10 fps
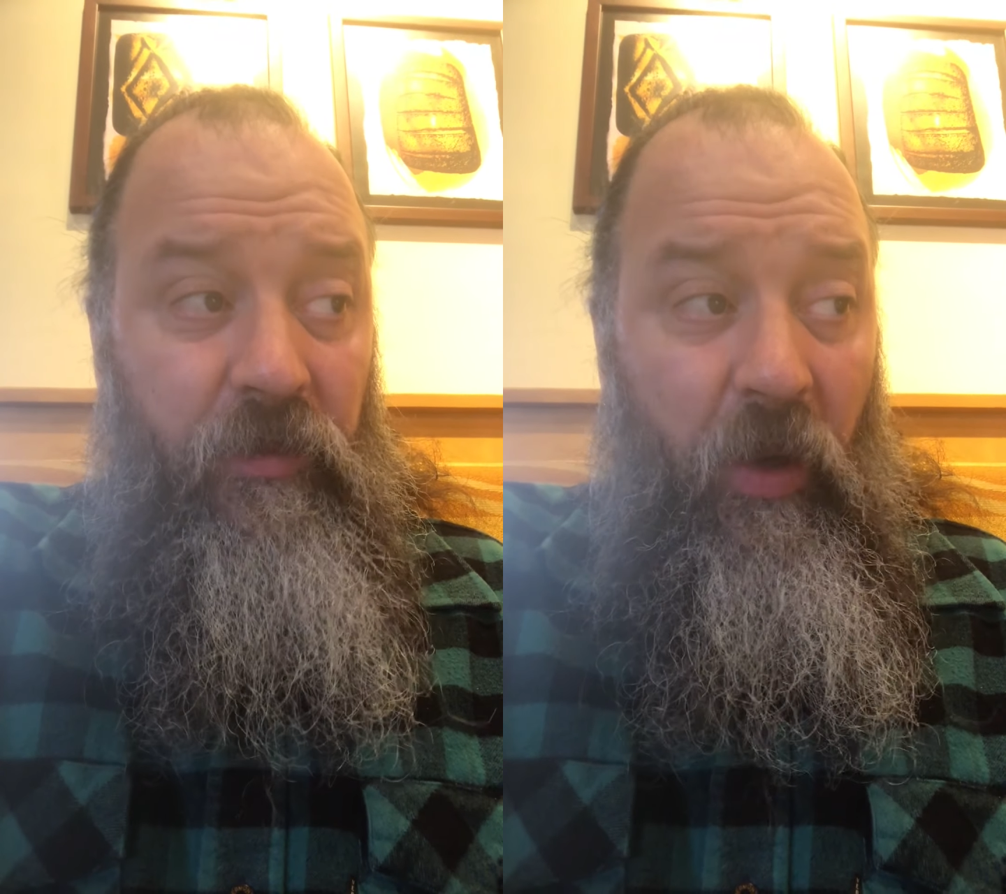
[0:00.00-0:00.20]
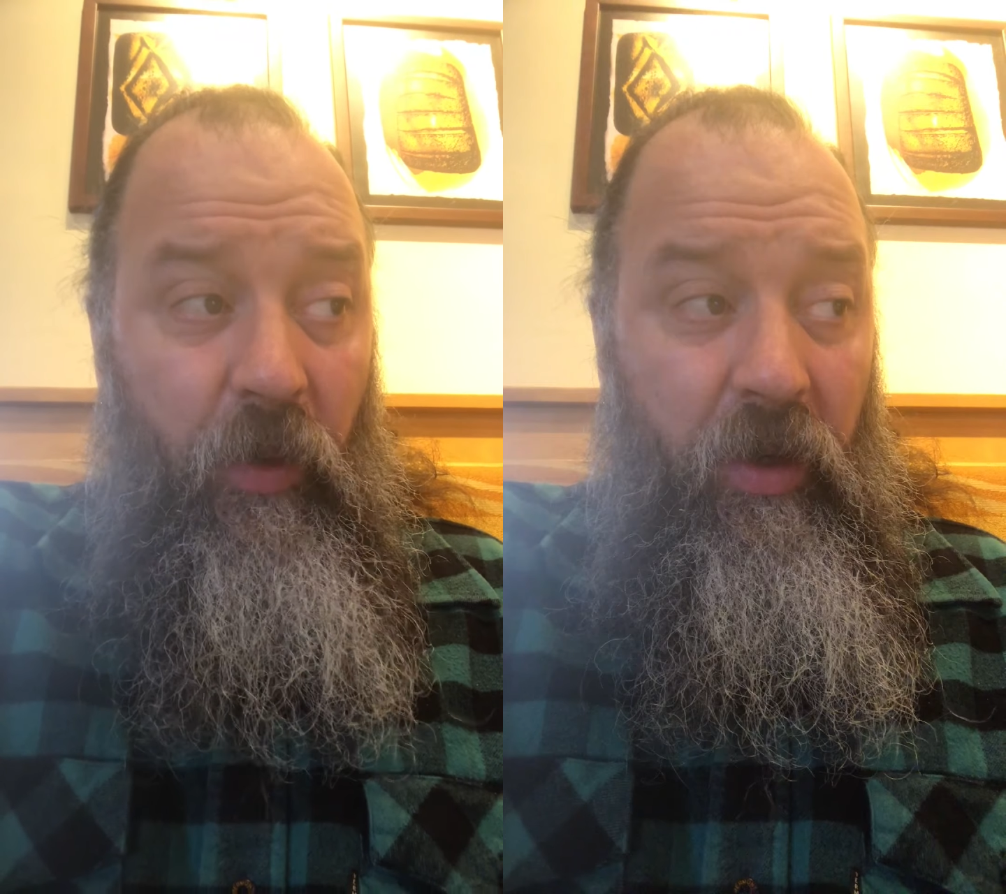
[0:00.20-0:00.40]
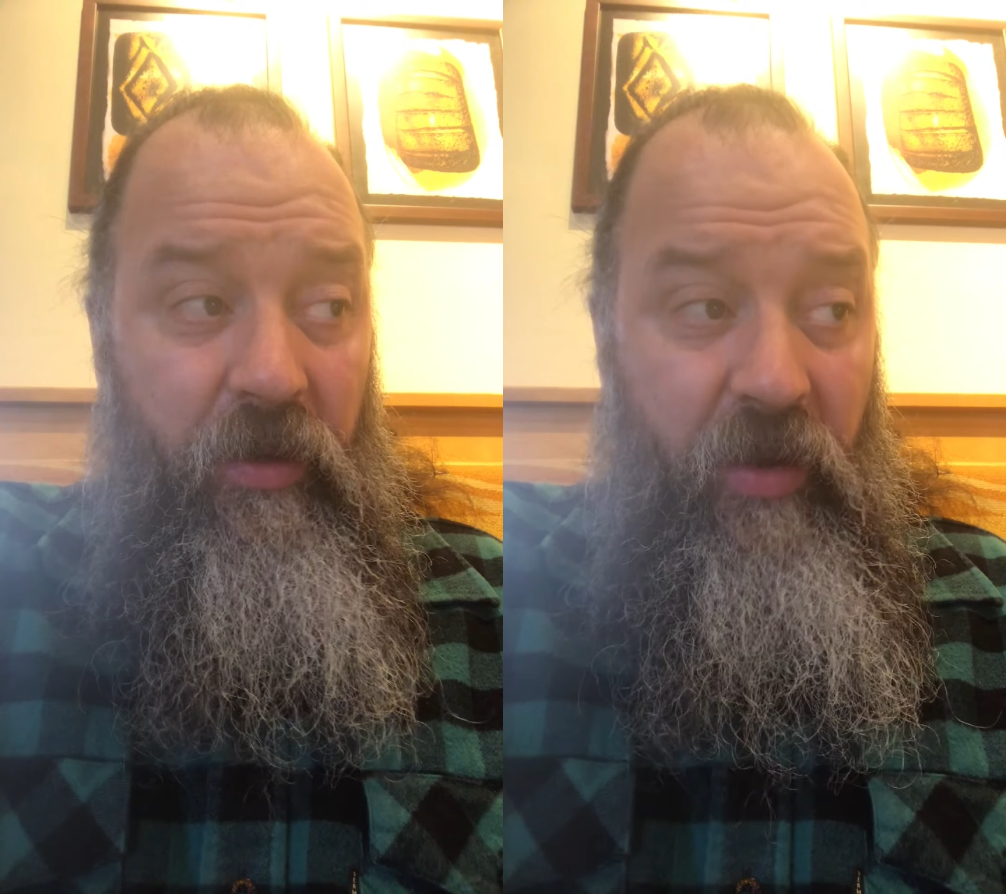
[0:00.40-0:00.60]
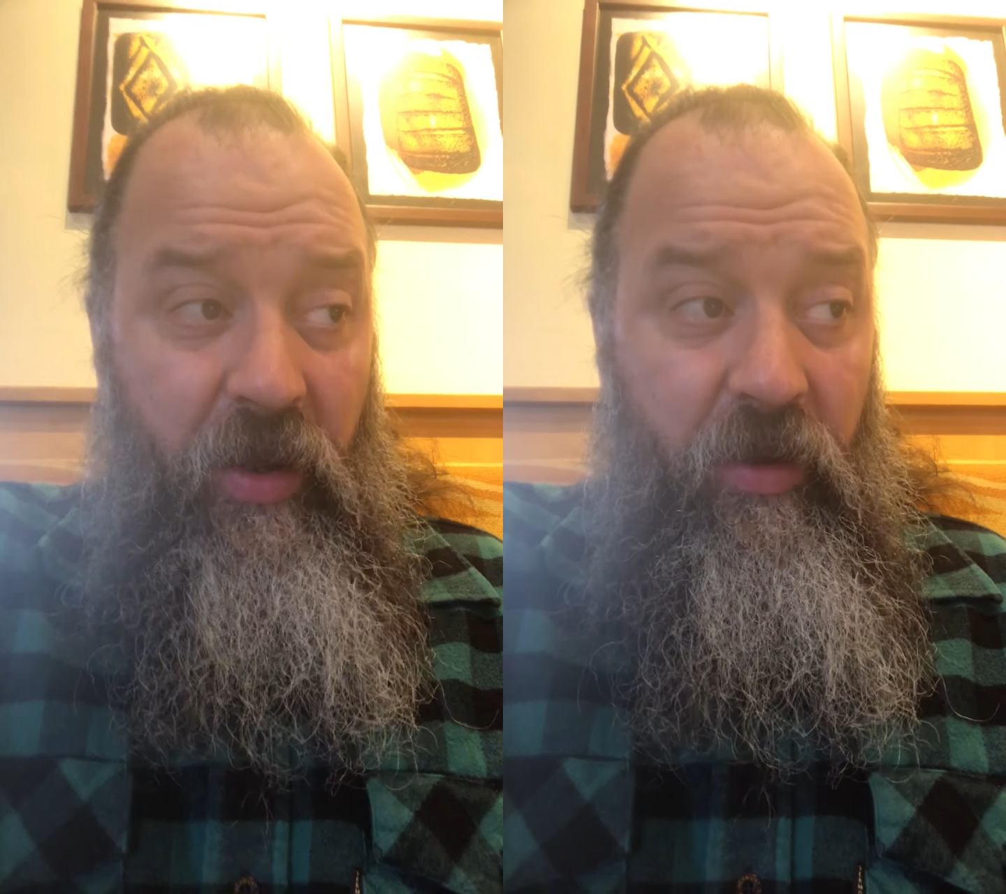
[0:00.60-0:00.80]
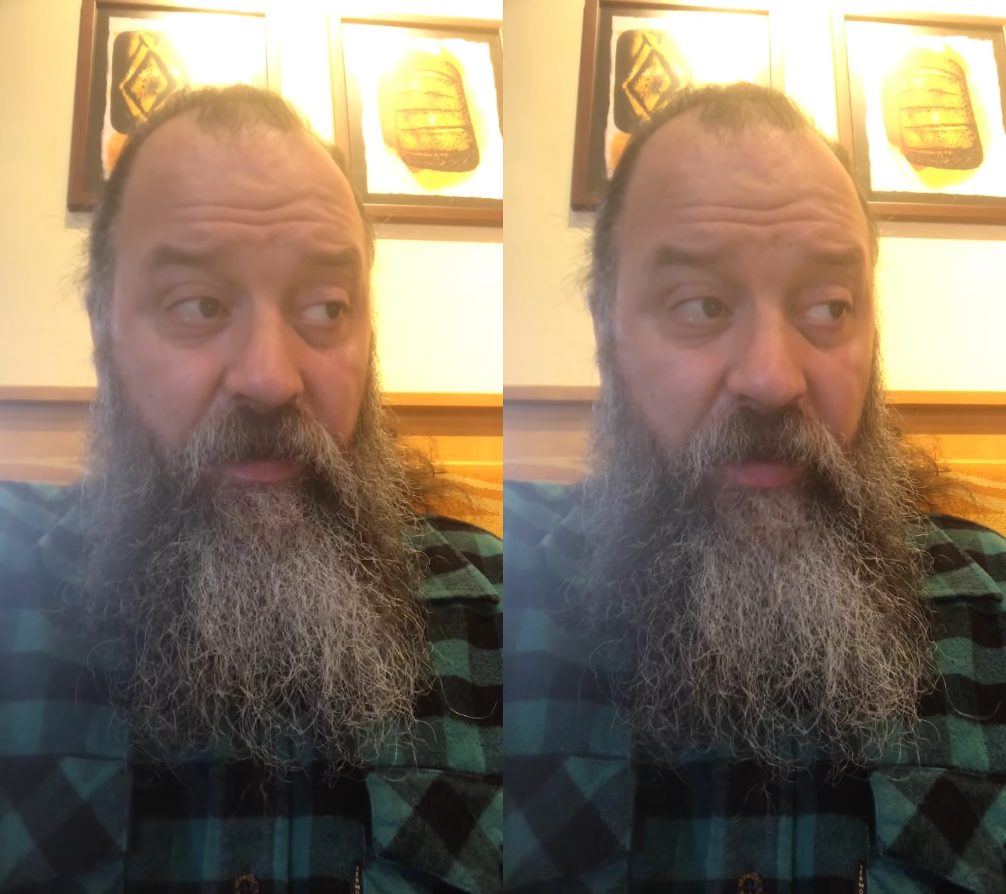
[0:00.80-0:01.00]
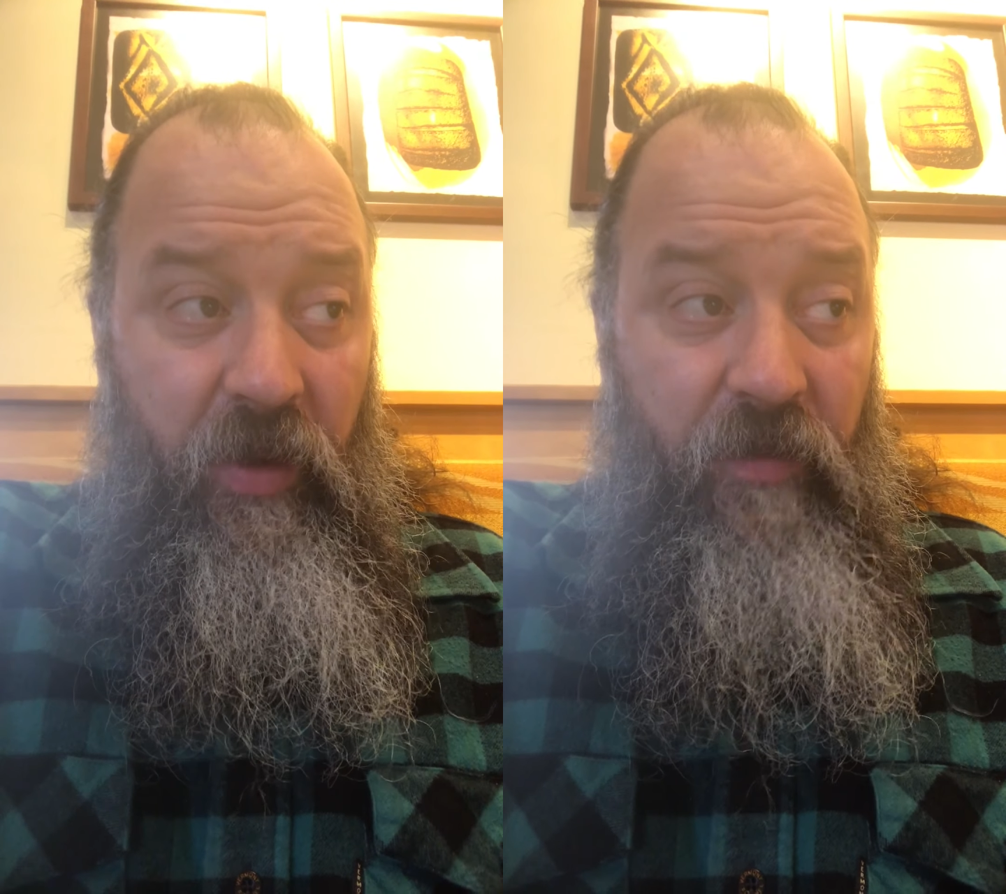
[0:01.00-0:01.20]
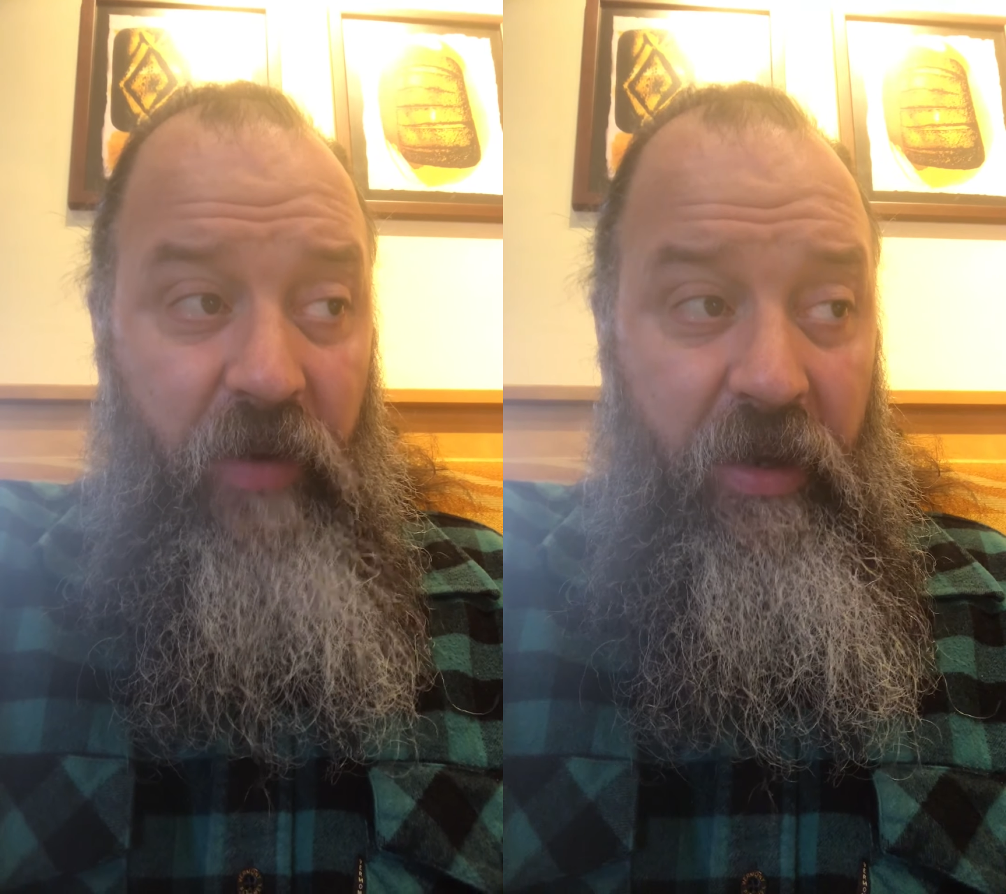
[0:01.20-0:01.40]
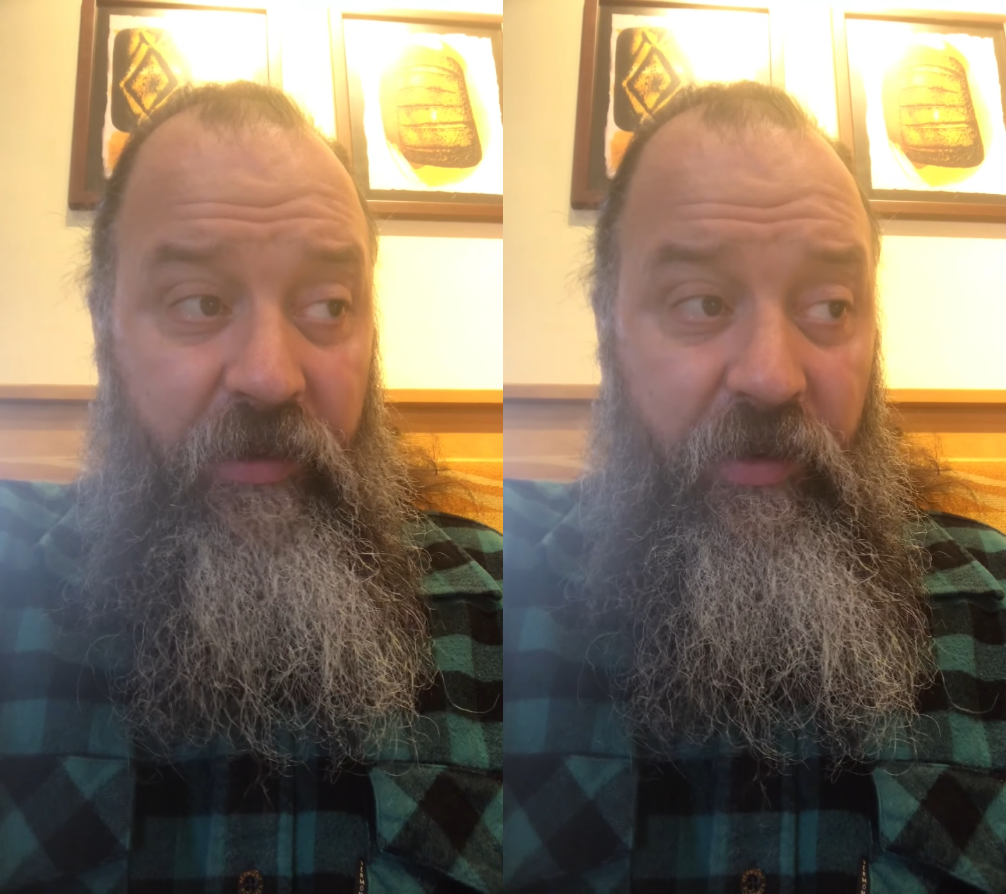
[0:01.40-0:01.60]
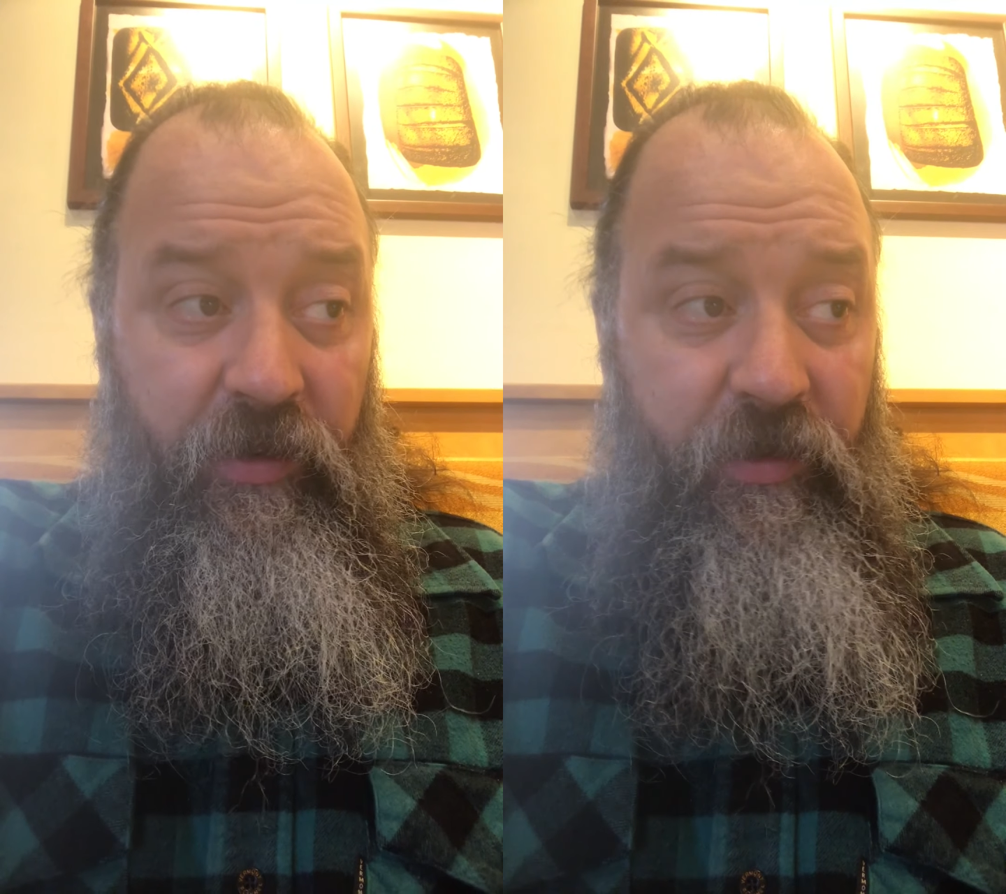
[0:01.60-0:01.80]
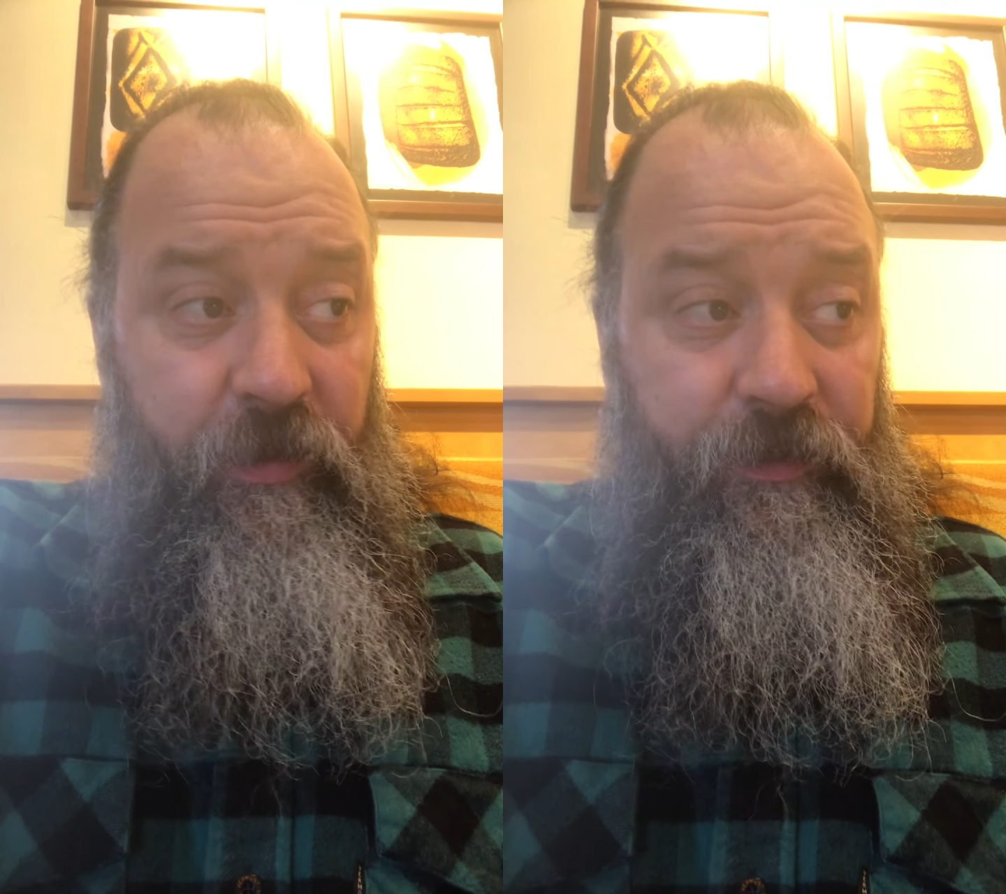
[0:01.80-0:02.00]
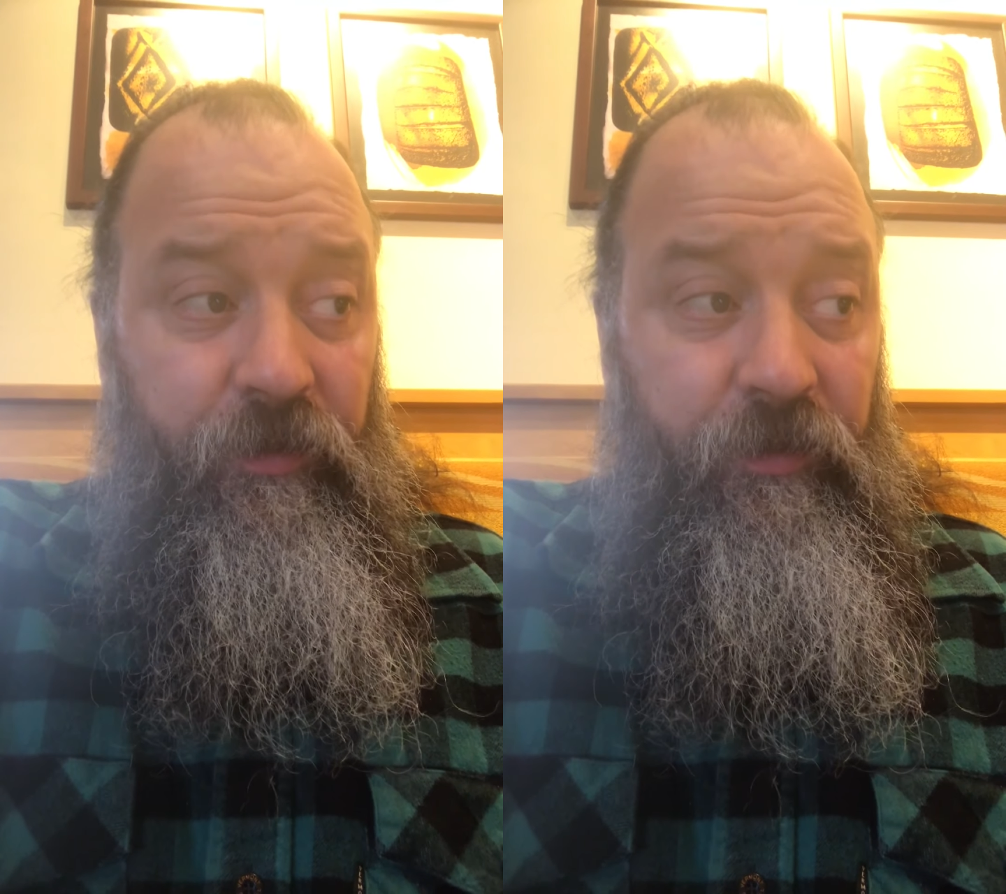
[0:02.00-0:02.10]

that we're going to take the advice is,